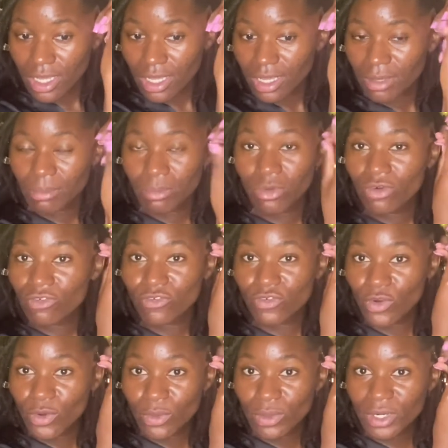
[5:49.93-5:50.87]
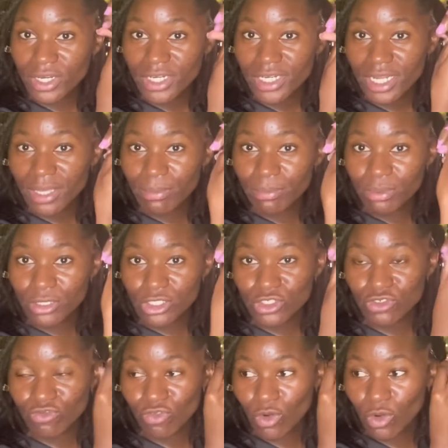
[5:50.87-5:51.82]
move forward and
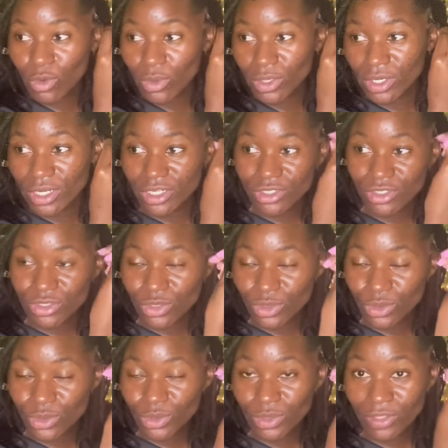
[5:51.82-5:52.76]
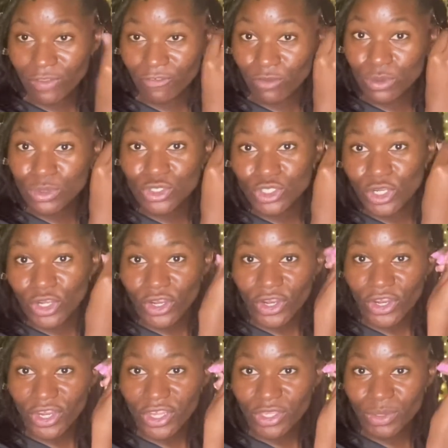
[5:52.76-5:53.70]
push forward to the
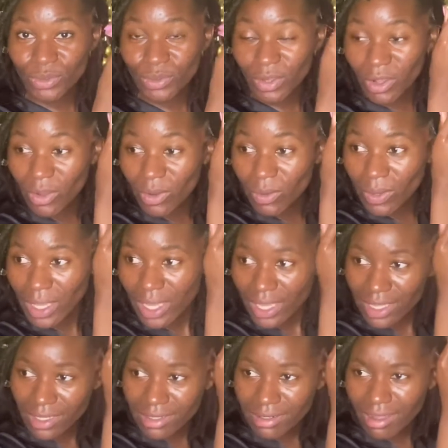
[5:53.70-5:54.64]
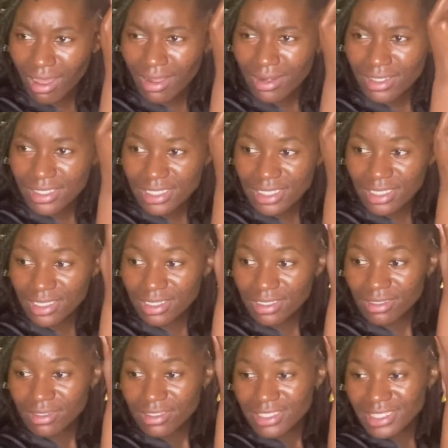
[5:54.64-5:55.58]
future, you know, and
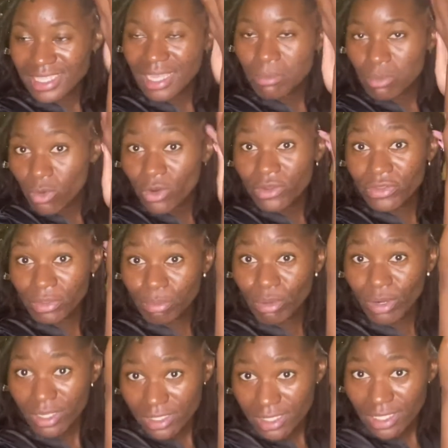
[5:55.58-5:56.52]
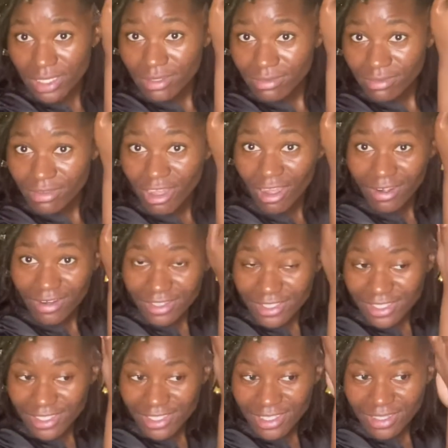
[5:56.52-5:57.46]
honestly, stay more in the present,
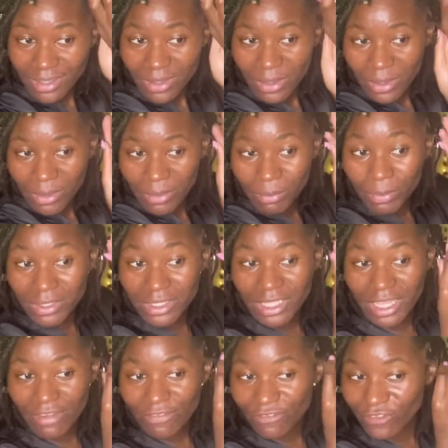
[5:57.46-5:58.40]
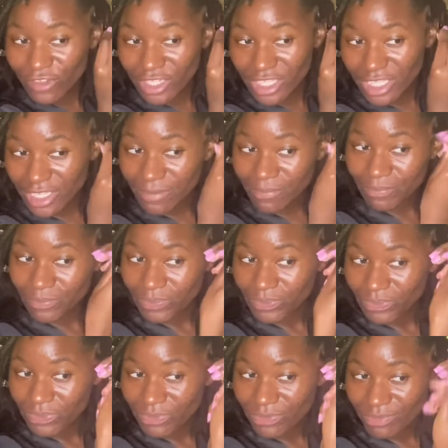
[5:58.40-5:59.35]
honestly, but definitely
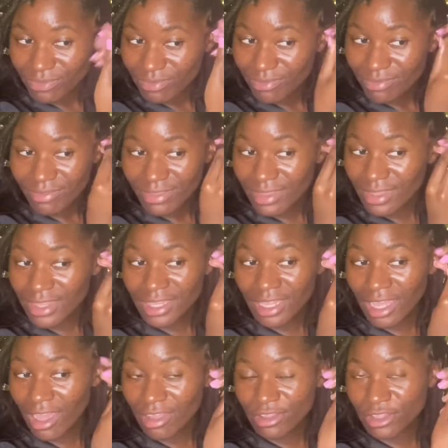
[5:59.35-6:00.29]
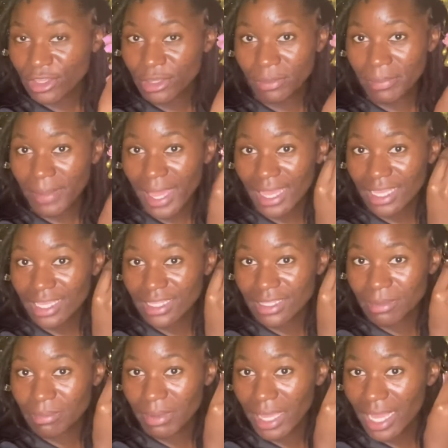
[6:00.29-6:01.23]
not look back in
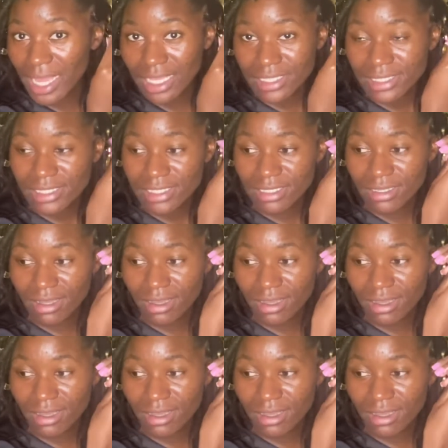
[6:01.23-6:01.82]
the past,